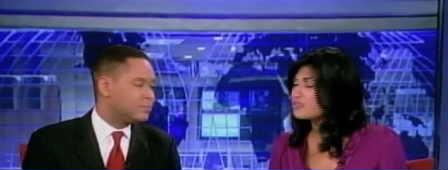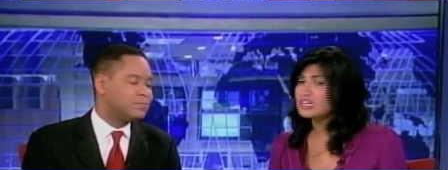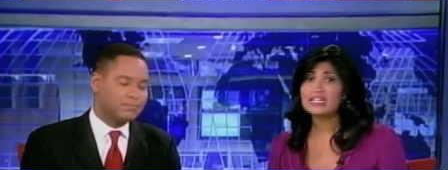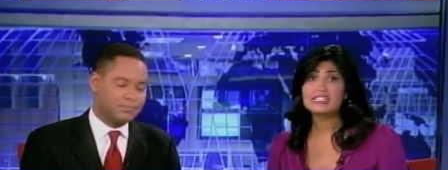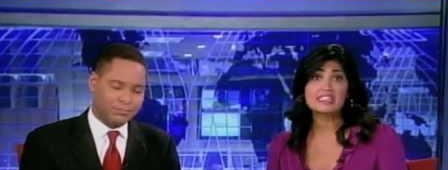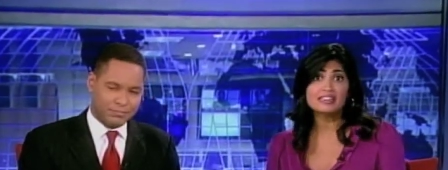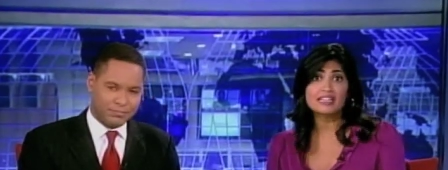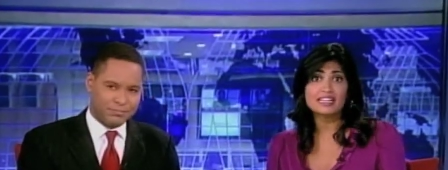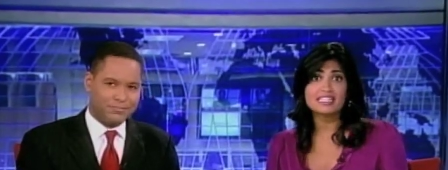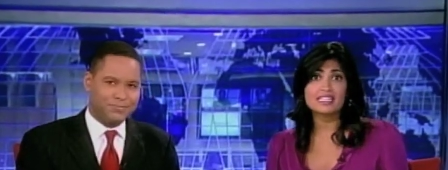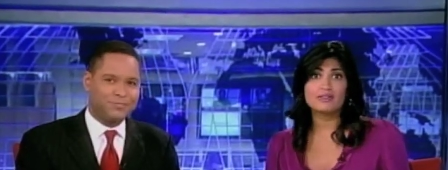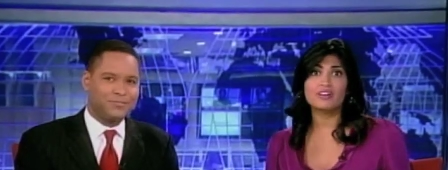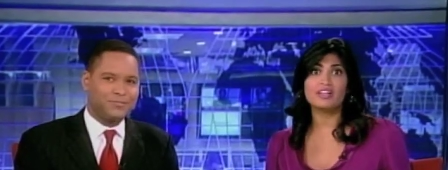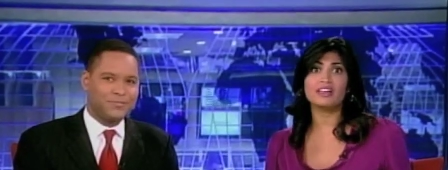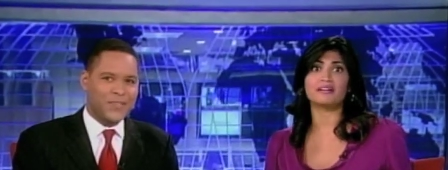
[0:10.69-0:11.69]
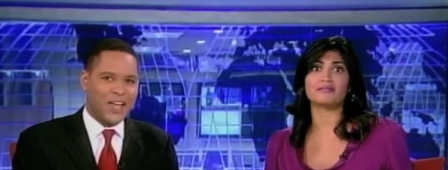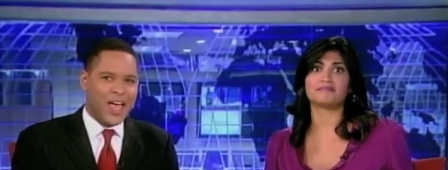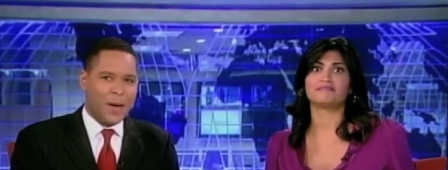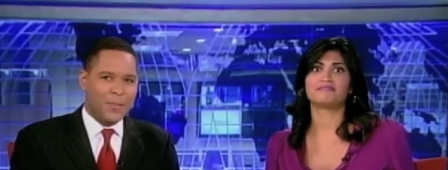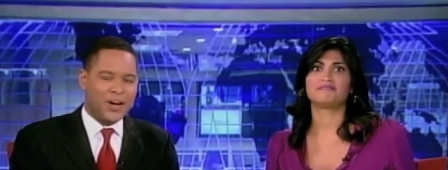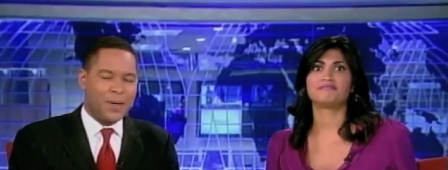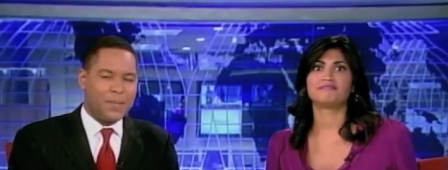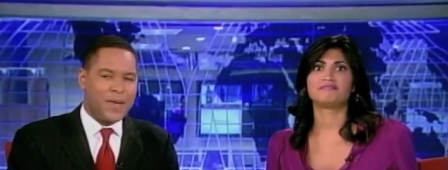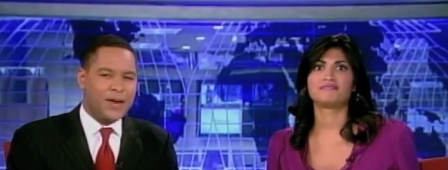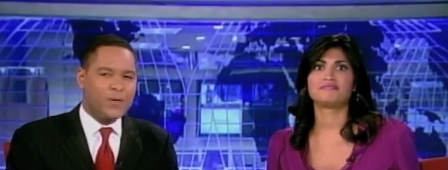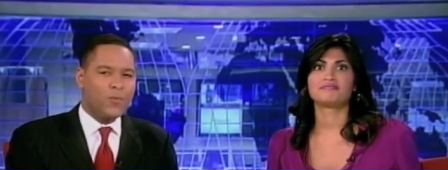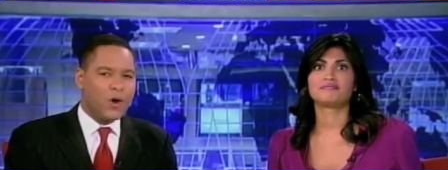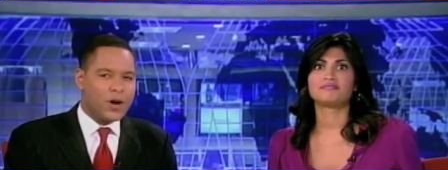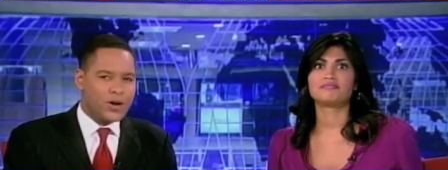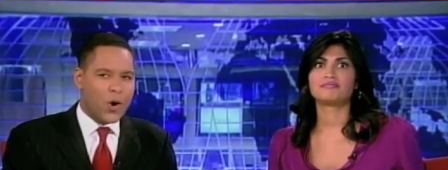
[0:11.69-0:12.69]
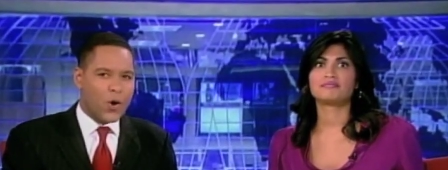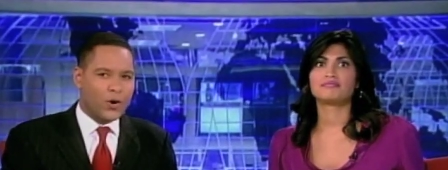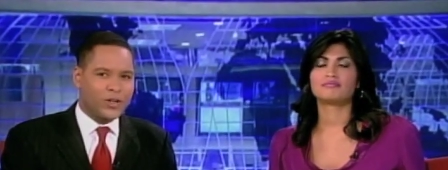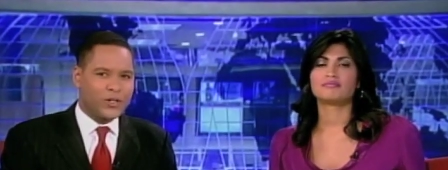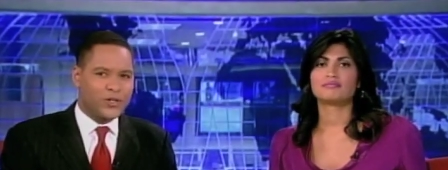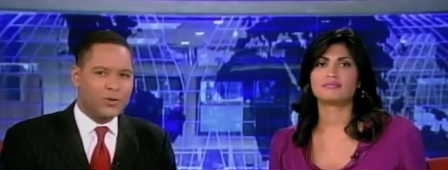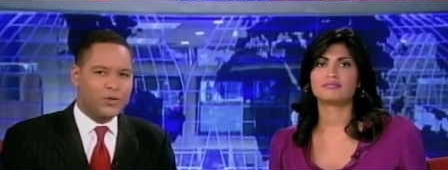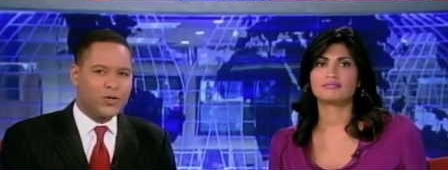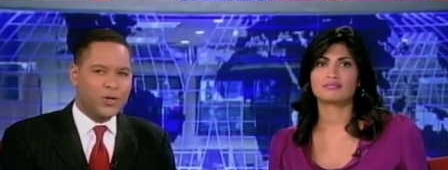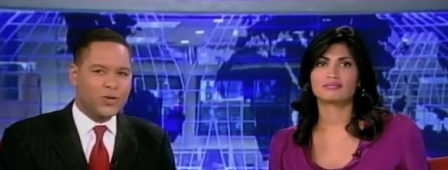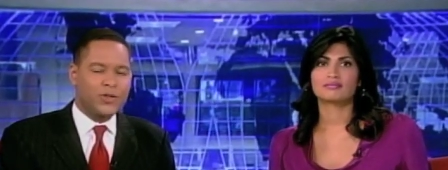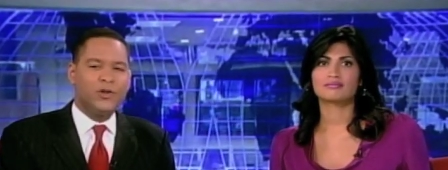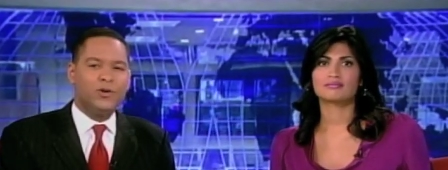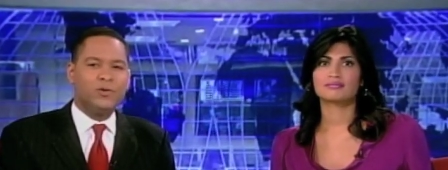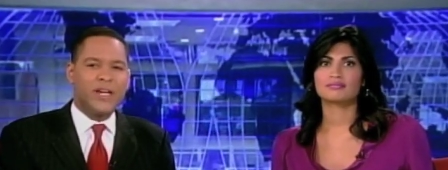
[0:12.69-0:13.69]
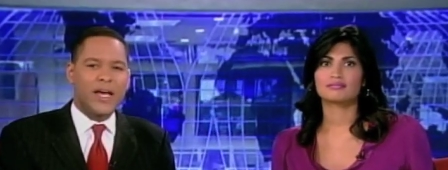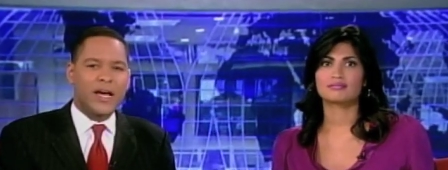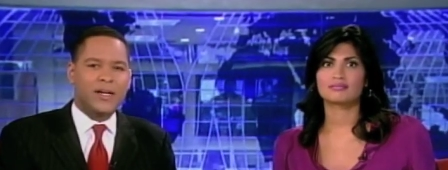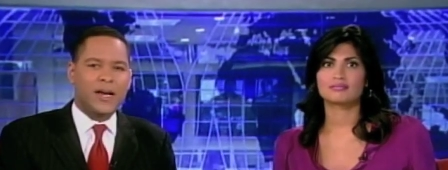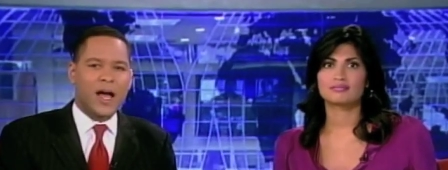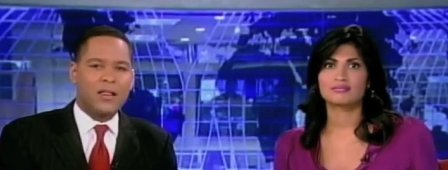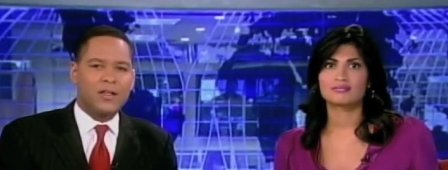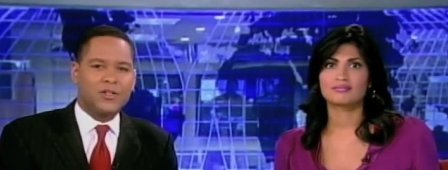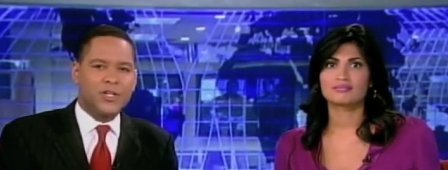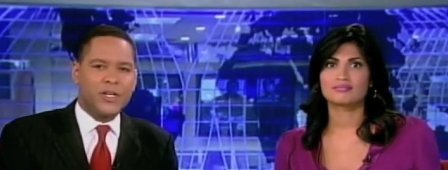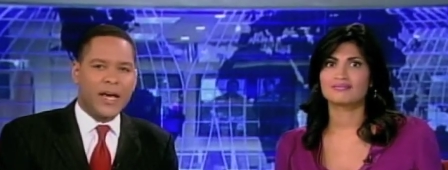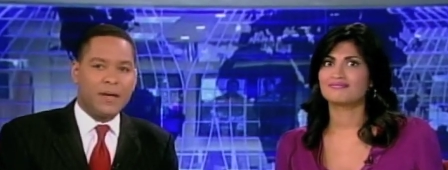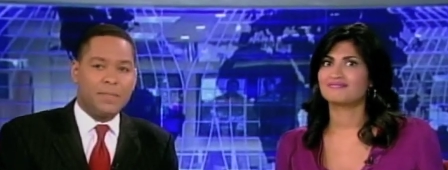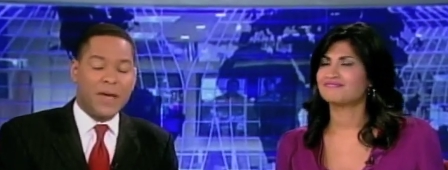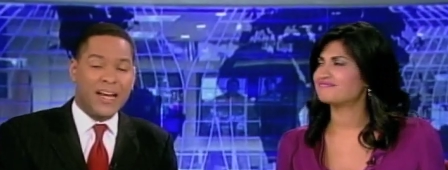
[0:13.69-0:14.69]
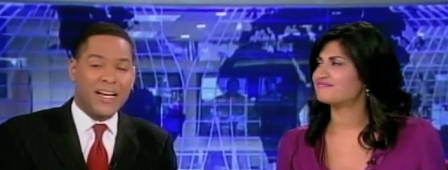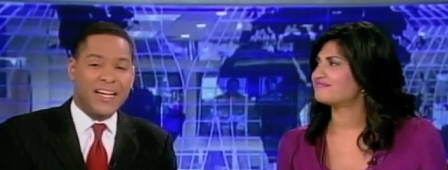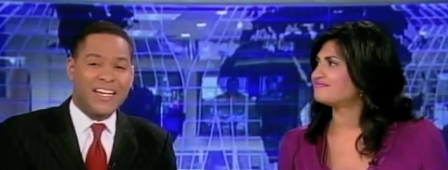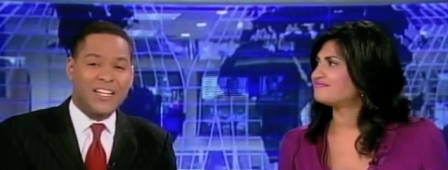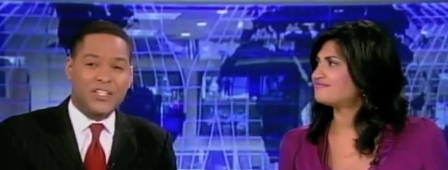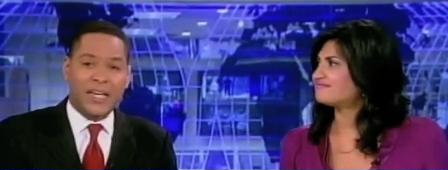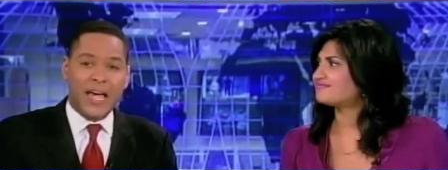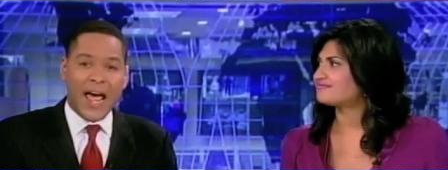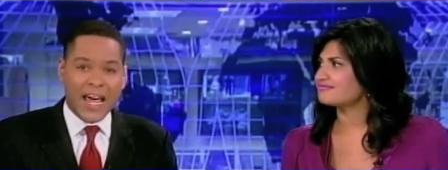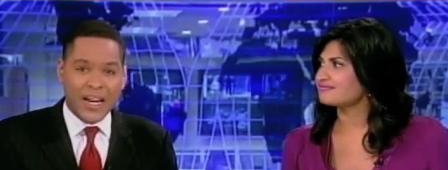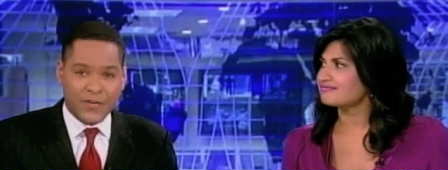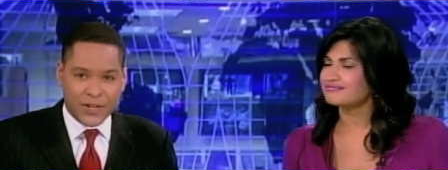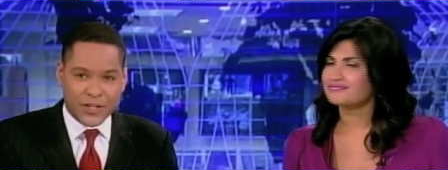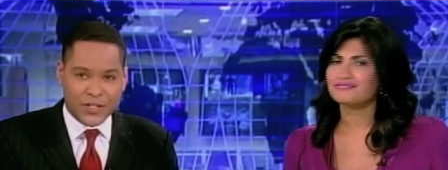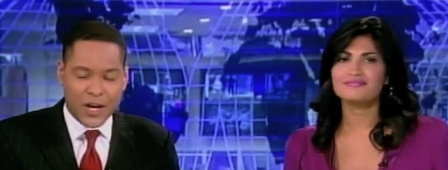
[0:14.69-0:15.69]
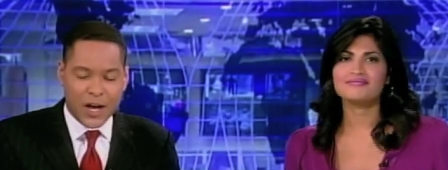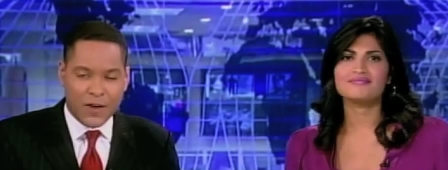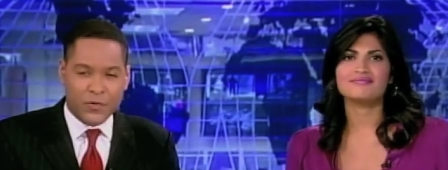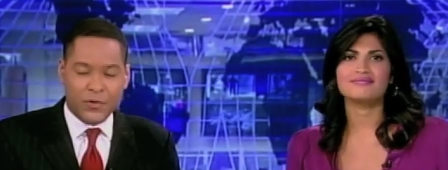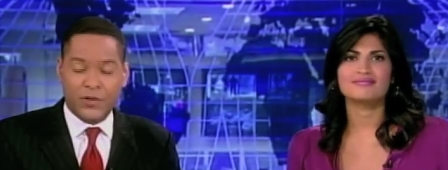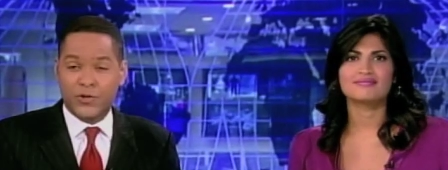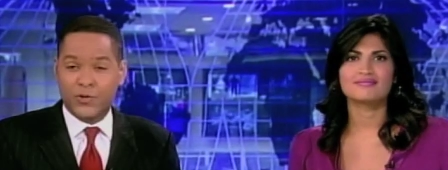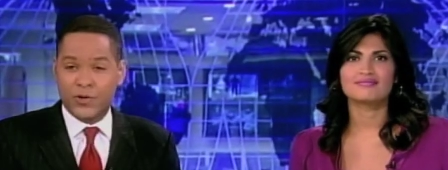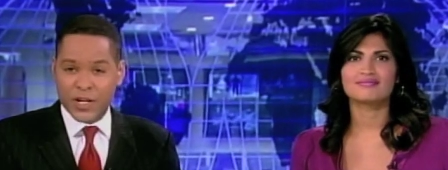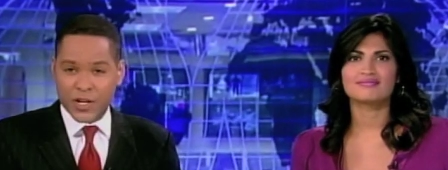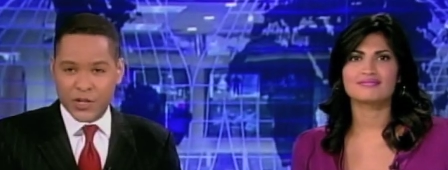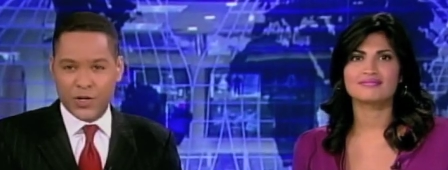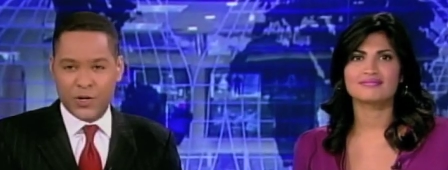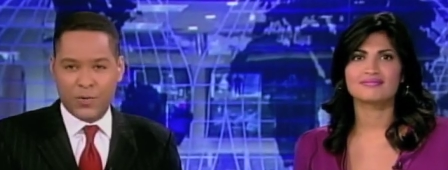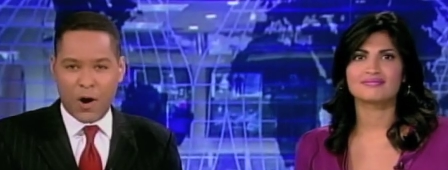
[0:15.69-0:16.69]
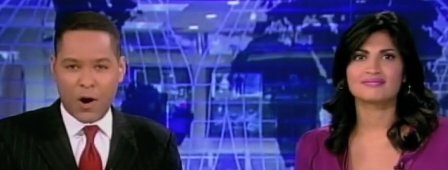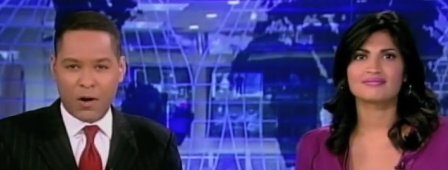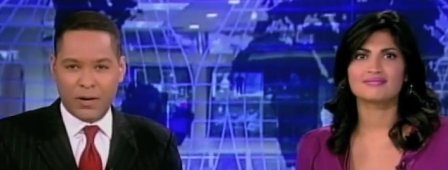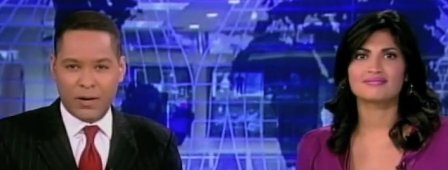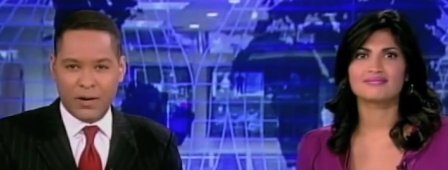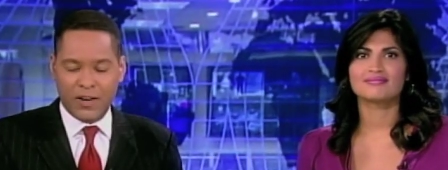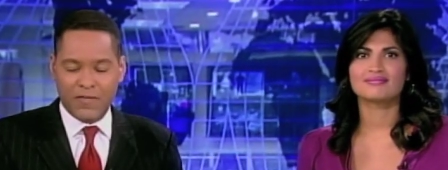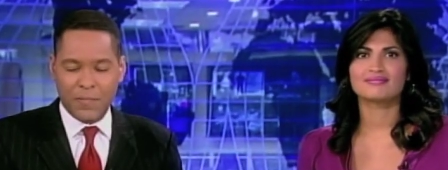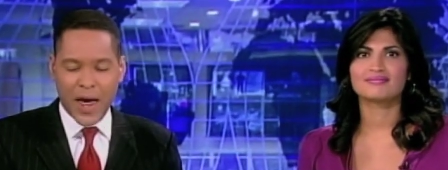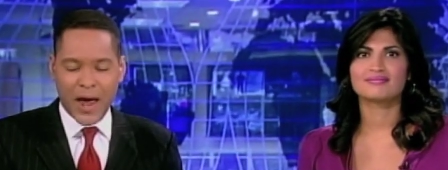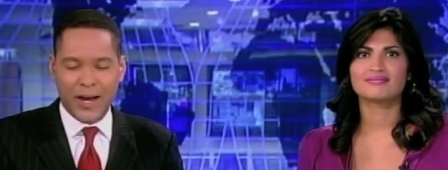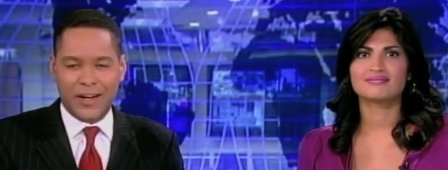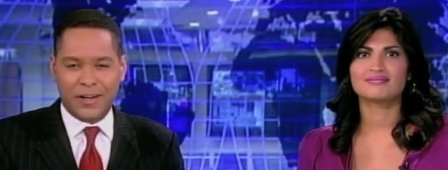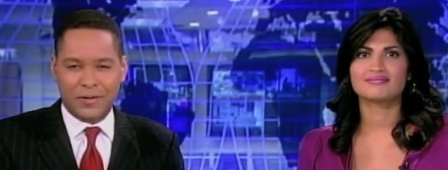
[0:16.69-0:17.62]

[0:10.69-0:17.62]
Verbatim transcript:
Speaker 1: and like TV. But I met one artist who took the new technology and made it his canvas for the traditional art of painting.